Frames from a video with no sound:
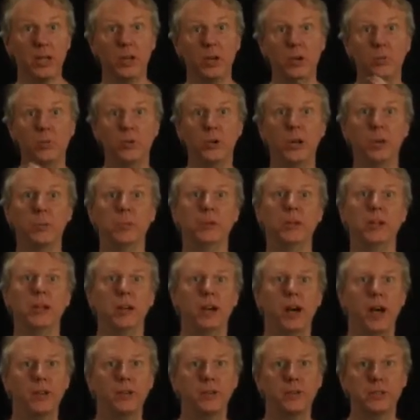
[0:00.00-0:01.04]
we're able to
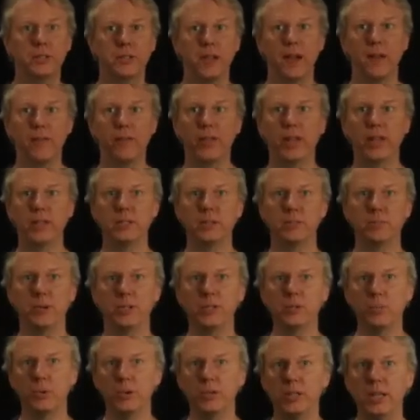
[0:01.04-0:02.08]
understand things
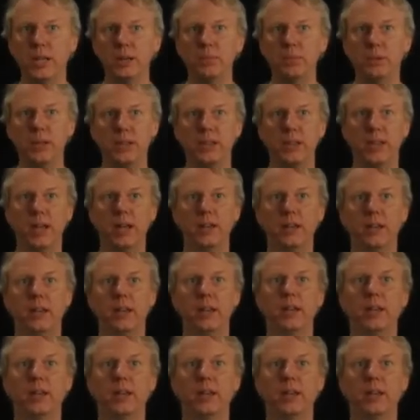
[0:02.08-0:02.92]
much more deeply than